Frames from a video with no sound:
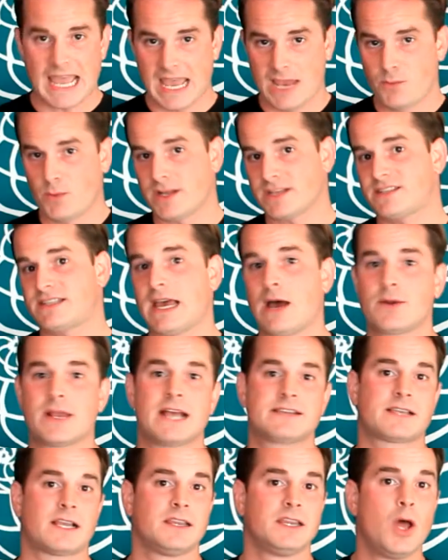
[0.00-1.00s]
And when a sound
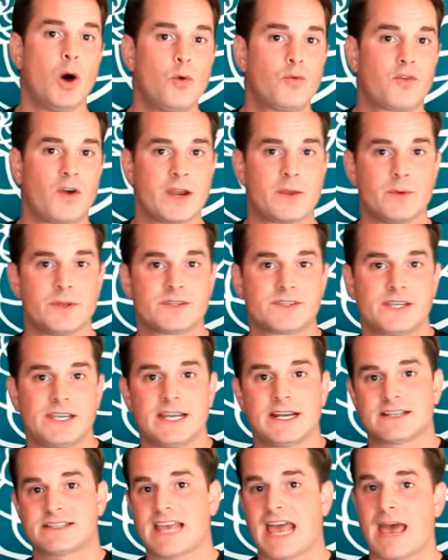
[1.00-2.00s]
has a low frequency
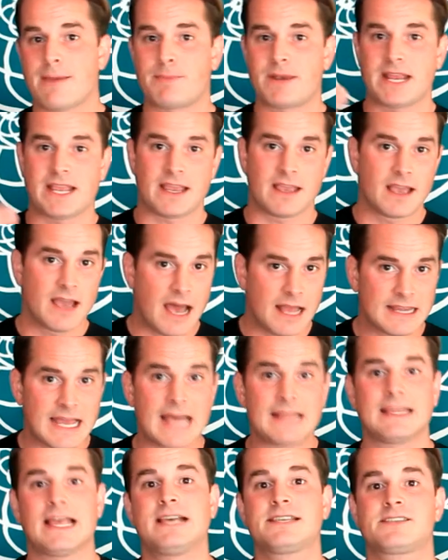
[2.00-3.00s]
and it's happening a
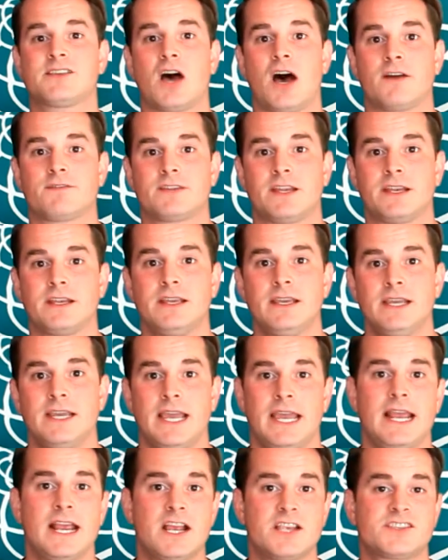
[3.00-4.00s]
lot less often,
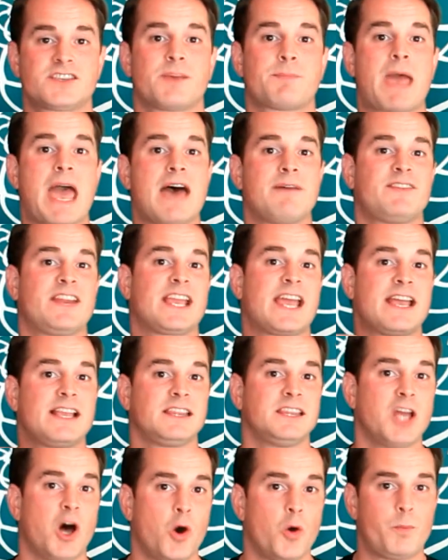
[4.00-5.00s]
it ends up having
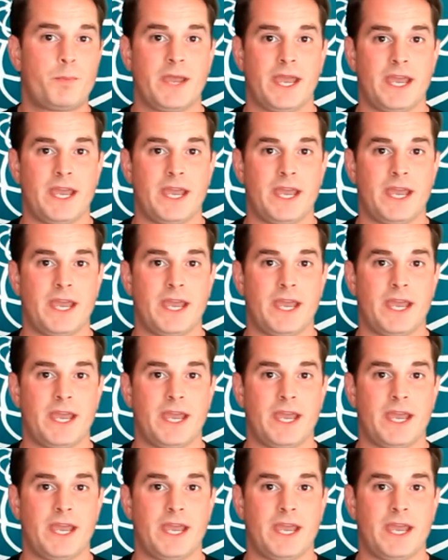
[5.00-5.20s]
a low